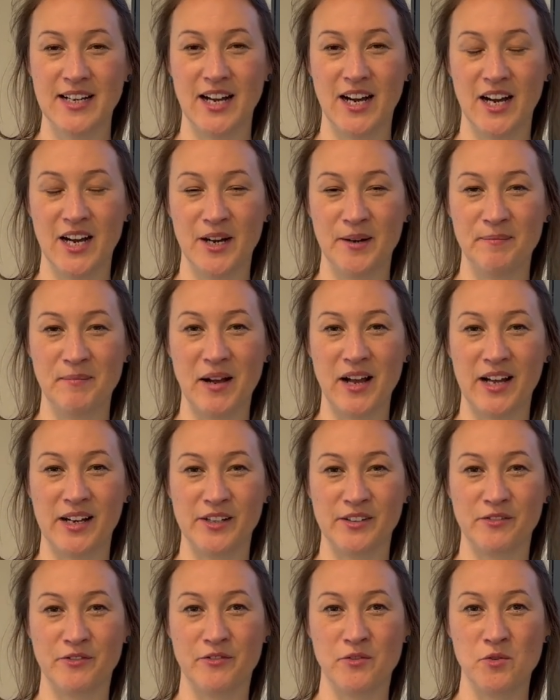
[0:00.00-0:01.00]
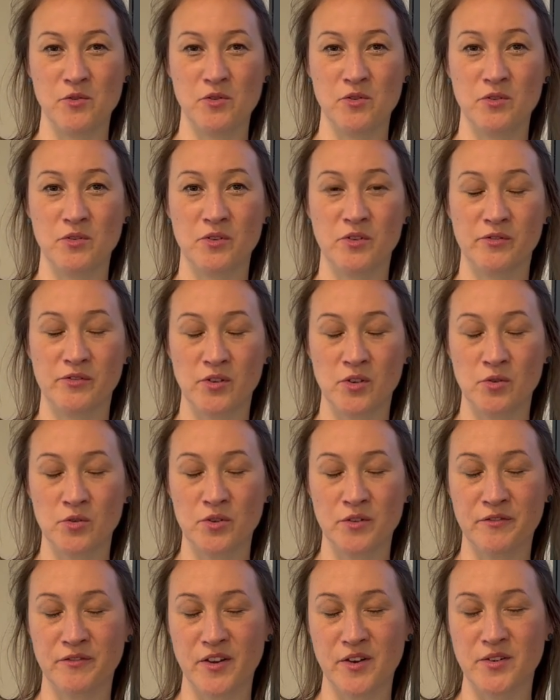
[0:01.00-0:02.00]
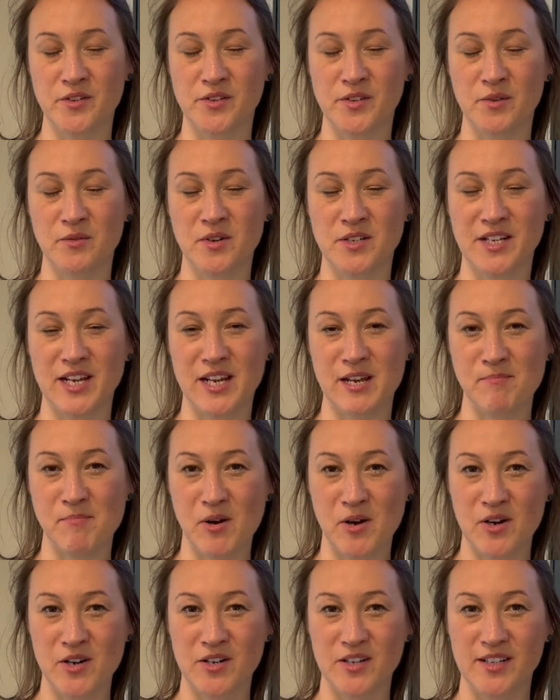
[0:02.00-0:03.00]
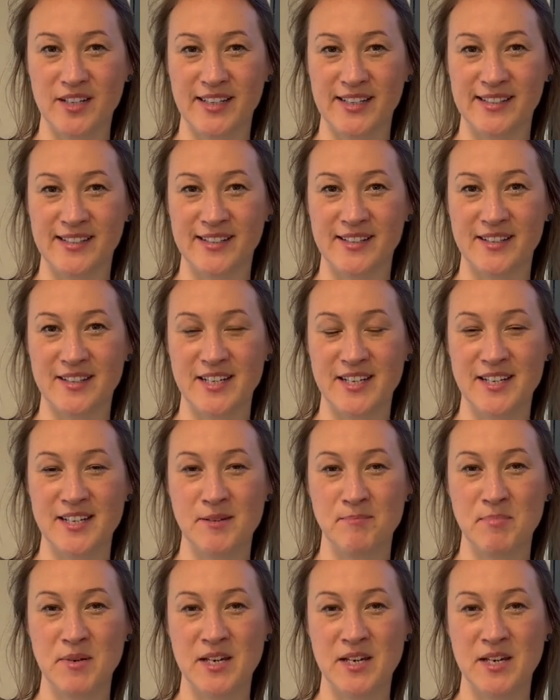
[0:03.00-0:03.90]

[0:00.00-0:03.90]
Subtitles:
and for all of those who are taking part in the